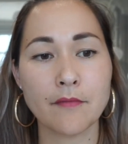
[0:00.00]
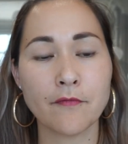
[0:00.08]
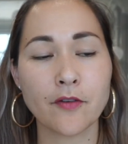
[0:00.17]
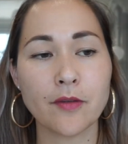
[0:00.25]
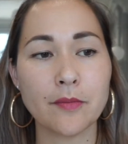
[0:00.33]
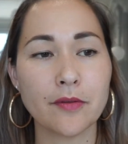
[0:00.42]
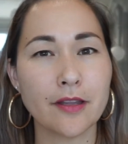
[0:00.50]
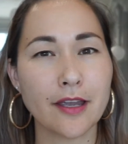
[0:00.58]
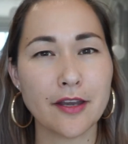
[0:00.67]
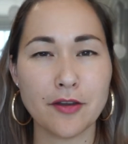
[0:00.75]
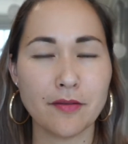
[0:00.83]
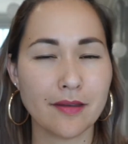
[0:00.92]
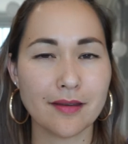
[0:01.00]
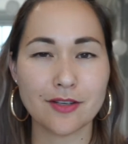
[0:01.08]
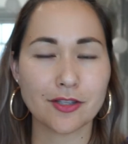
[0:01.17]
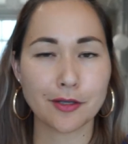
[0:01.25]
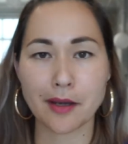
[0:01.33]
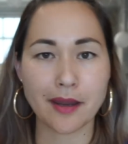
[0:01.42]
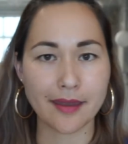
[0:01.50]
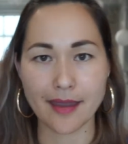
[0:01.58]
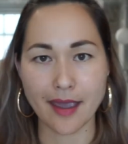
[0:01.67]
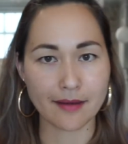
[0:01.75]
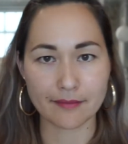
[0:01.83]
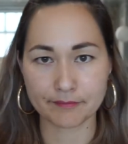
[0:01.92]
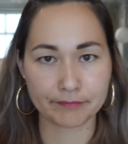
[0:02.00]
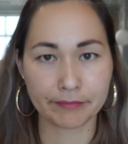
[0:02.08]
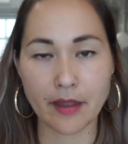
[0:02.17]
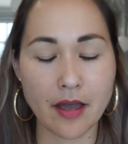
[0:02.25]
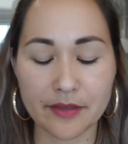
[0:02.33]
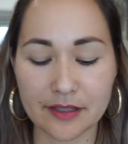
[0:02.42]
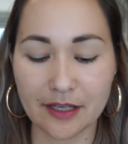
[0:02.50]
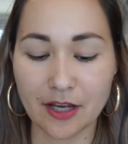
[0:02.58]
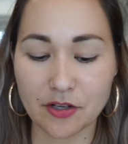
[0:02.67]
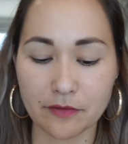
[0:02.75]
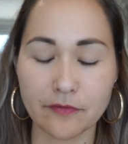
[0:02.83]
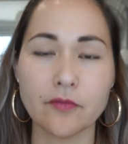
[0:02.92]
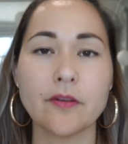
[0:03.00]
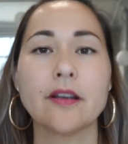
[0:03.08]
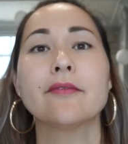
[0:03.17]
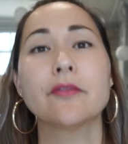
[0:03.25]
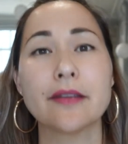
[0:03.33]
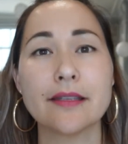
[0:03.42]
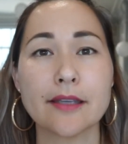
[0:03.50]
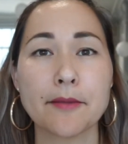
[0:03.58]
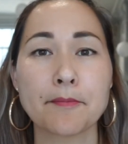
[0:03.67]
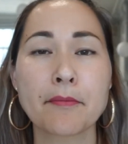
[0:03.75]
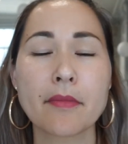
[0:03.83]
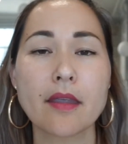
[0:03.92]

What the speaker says: for people I knew that just couldn't get on the schedule for whatever reason.